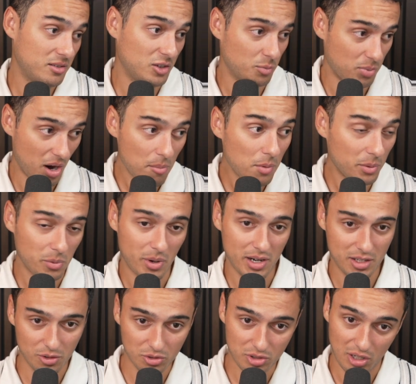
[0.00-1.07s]
you probably want
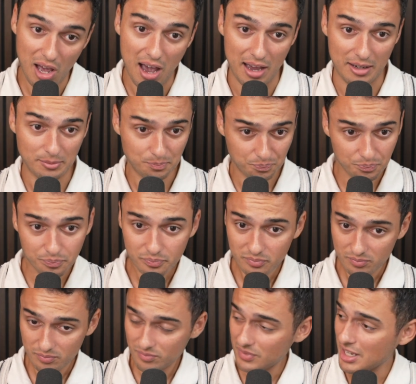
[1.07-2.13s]
to use Claude.
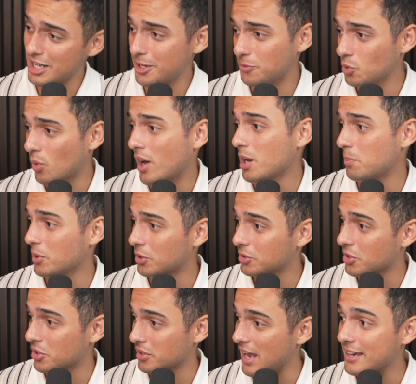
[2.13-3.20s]
And if you want to
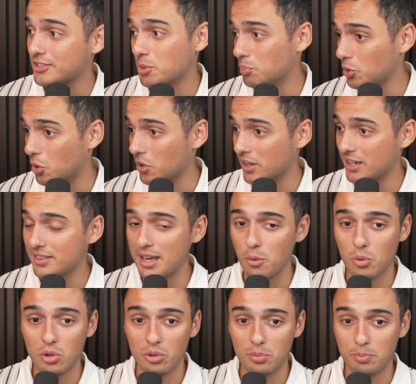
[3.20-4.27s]
build your next employee that
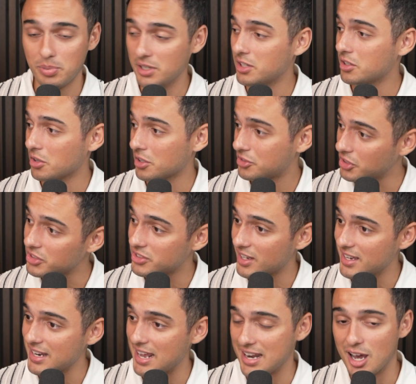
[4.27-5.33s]
will be your
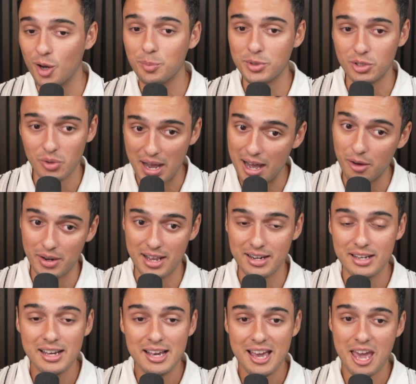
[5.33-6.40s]
assistant and help you out
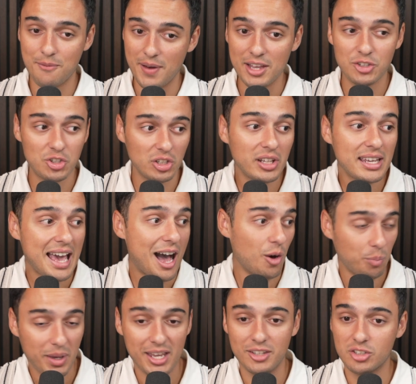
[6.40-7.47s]
and eventually
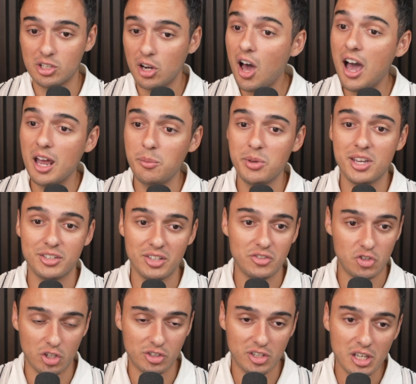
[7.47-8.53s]
outpace Claude because it
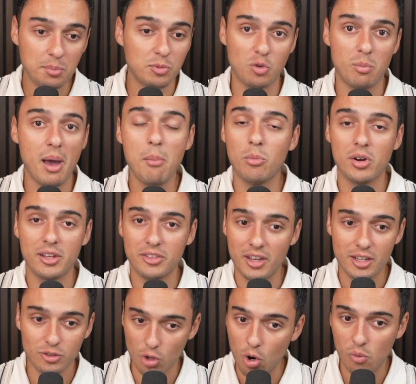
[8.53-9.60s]
just keeps remembering
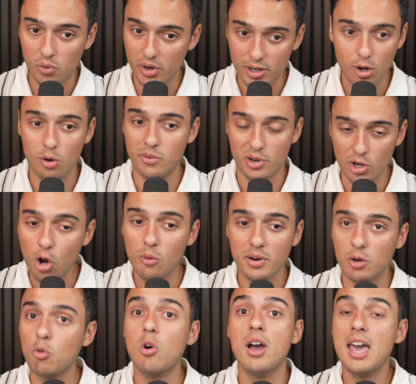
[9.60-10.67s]
things over and over and
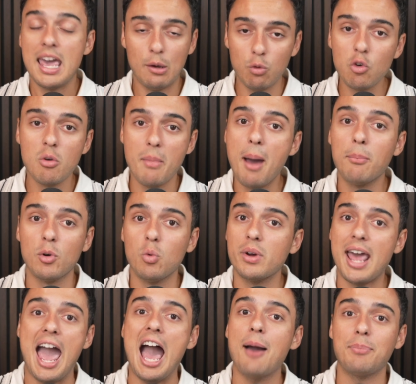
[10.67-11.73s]
over, well, it will remember
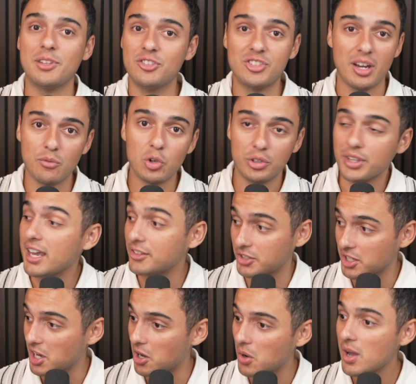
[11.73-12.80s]
what happened several days
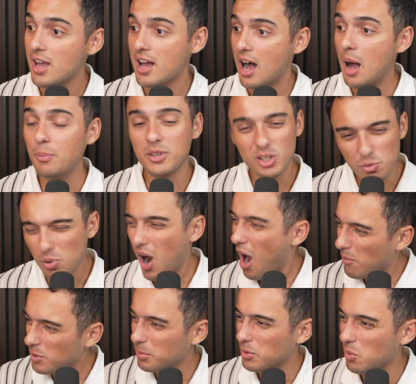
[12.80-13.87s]
ago, then you
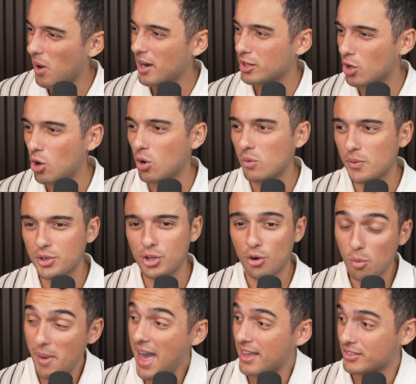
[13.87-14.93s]
probably want to go over to
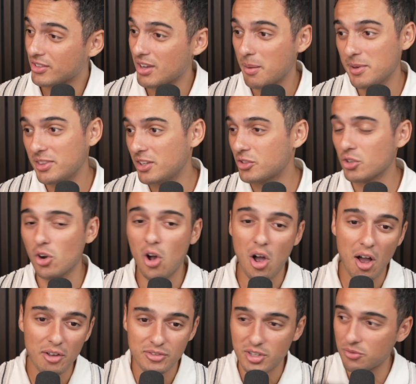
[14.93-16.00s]
Hermes. I mean, these are
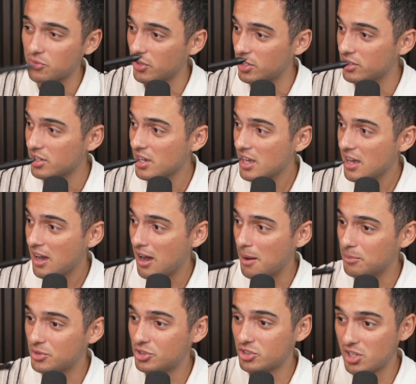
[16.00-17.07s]
all different
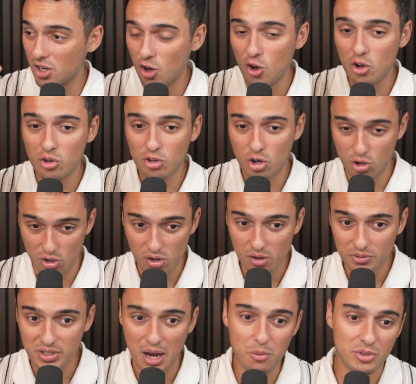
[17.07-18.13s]
skill
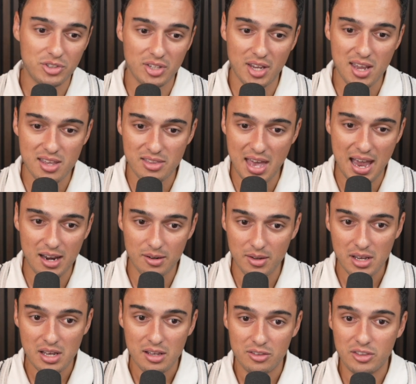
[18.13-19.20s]
curves. I would say that
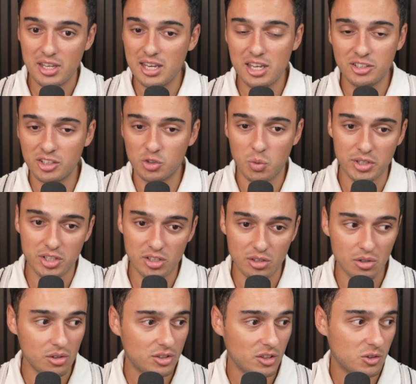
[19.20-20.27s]
the easiest one to
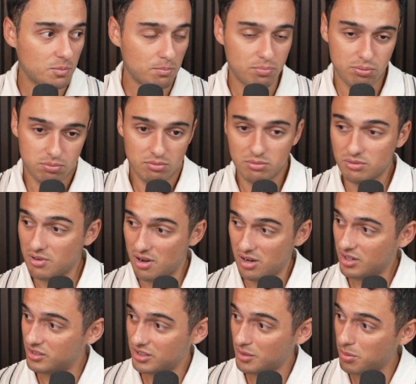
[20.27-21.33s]
use is
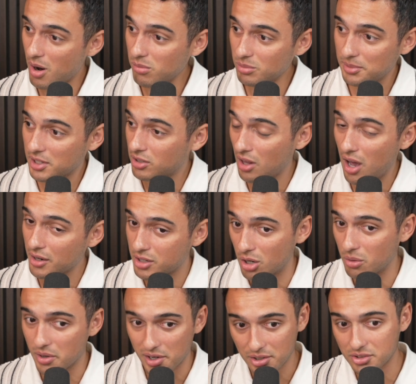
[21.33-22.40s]
honestly probably Claude
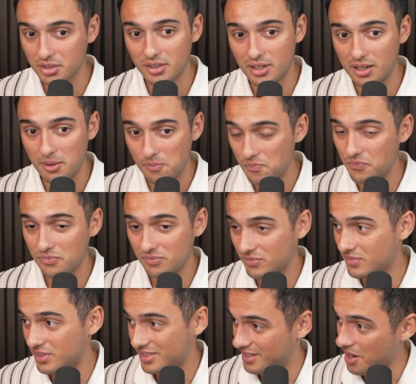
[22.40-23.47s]
Co-work.
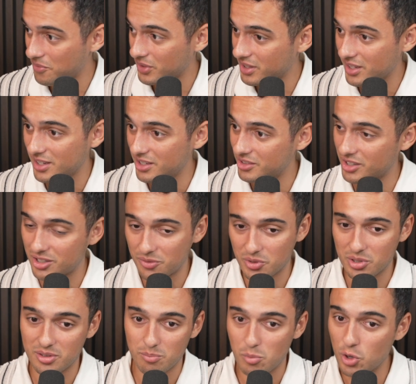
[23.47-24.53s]
Definitely the easiest.
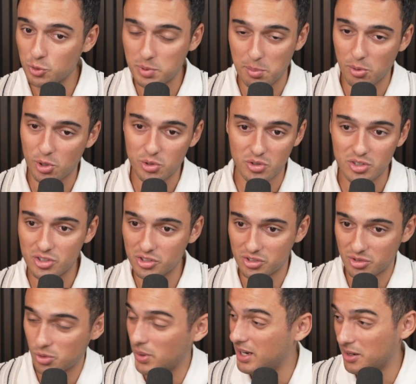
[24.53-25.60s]
Most people are doing
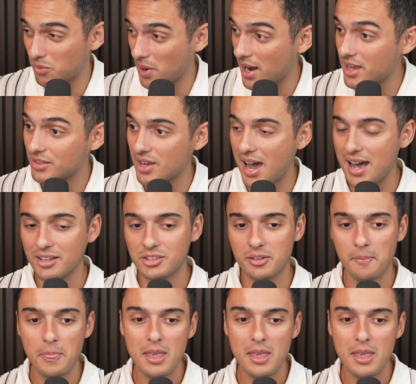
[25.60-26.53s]
just creative writing tasks.